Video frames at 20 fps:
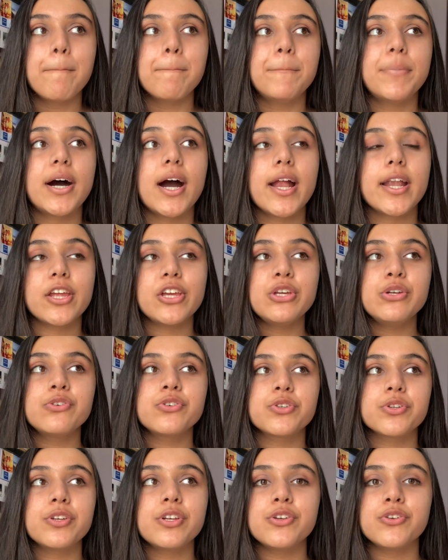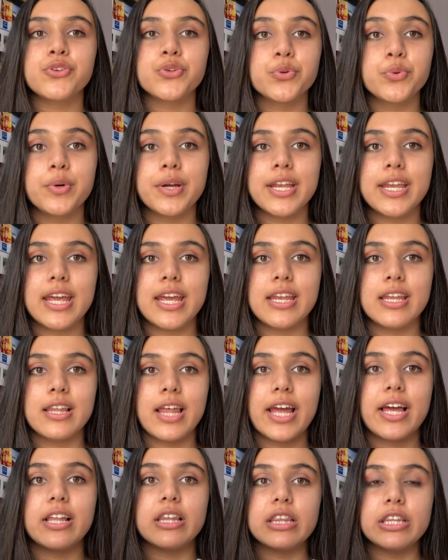but you shouldn't do it in
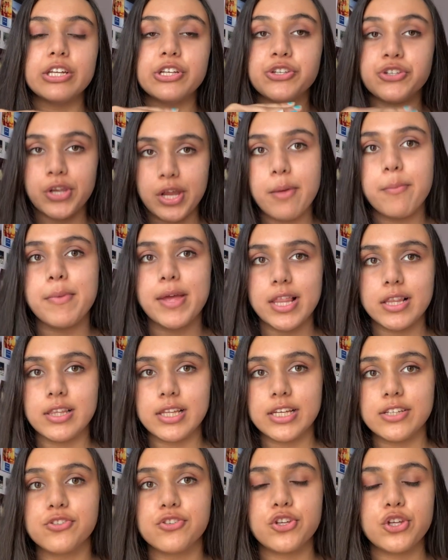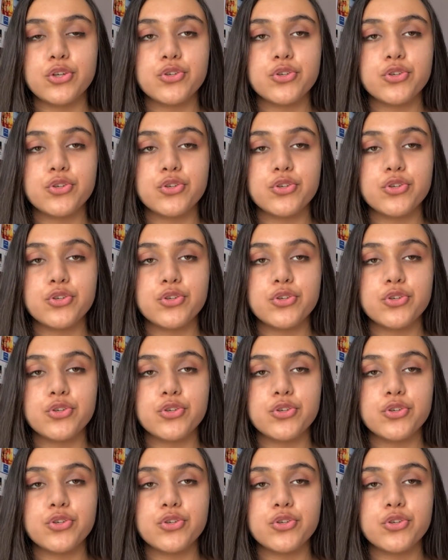like a legitimate list.